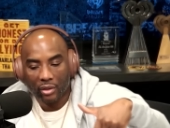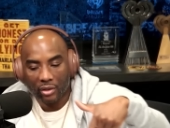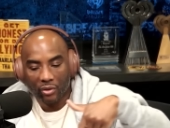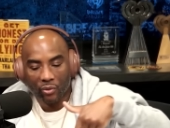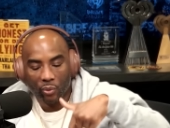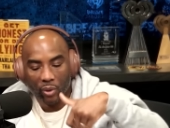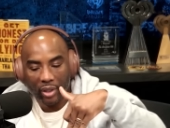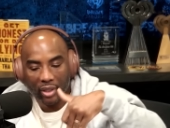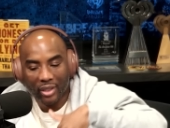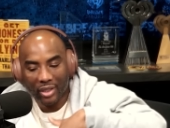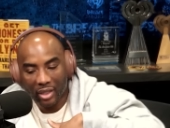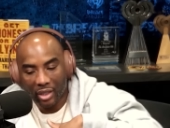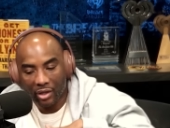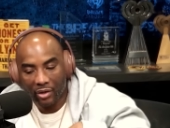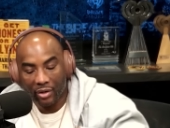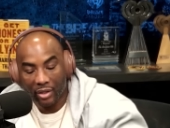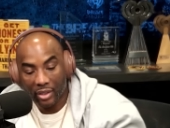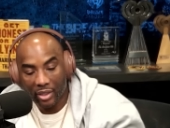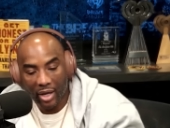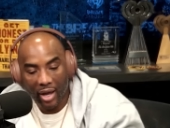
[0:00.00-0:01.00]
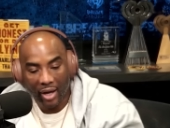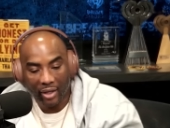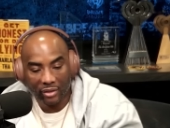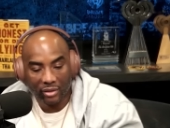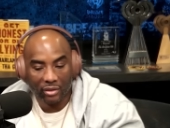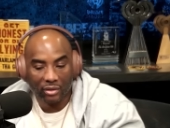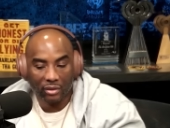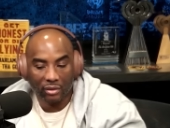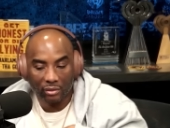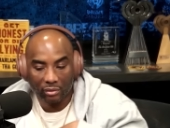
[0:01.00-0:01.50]
the way here, and he
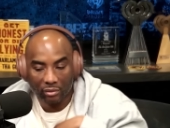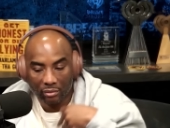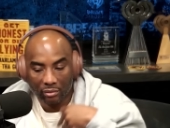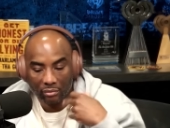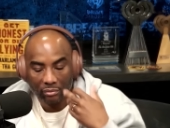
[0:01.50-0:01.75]
actually